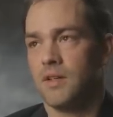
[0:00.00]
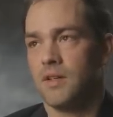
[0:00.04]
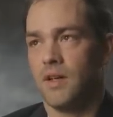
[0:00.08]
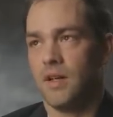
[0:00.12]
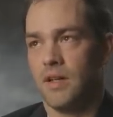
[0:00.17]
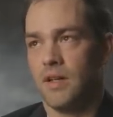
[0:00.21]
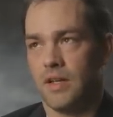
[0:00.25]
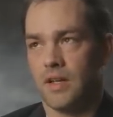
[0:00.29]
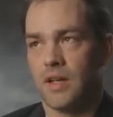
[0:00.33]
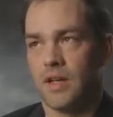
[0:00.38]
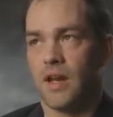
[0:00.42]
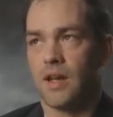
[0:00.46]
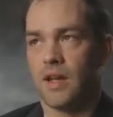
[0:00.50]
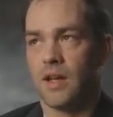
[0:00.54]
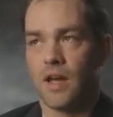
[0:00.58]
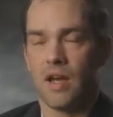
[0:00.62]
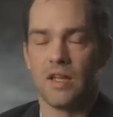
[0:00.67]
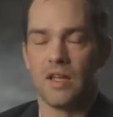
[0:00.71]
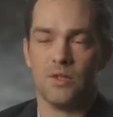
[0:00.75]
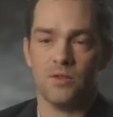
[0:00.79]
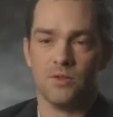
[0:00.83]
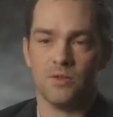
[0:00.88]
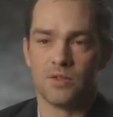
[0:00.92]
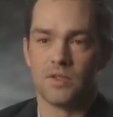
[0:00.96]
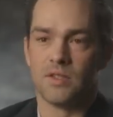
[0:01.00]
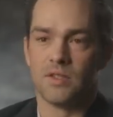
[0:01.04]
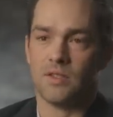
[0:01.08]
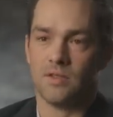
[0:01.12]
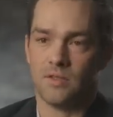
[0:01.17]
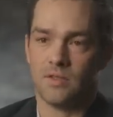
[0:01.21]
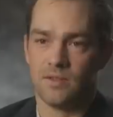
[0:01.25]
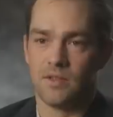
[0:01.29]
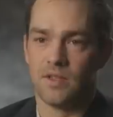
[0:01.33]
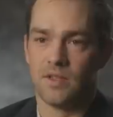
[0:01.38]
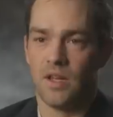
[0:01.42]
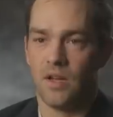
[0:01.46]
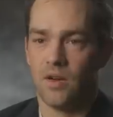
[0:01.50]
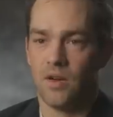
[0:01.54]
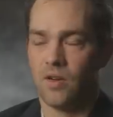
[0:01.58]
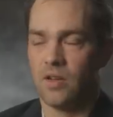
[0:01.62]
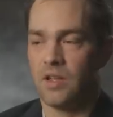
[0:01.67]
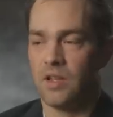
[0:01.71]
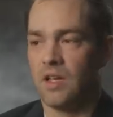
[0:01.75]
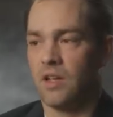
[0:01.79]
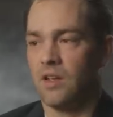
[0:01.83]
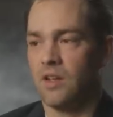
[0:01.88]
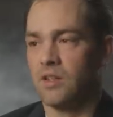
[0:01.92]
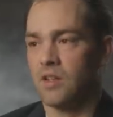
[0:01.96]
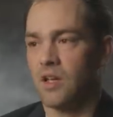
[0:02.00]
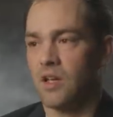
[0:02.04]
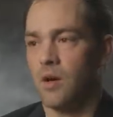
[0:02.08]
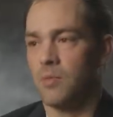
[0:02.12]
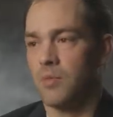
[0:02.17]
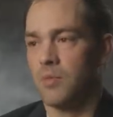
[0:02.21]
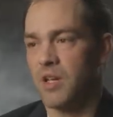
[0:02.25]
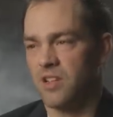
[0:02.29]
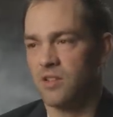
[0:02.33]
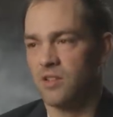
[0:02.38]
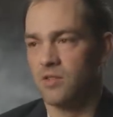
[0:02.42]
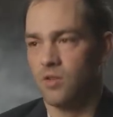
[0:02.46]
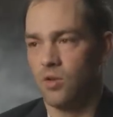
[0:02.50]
And you kind of got used to hearing the incoming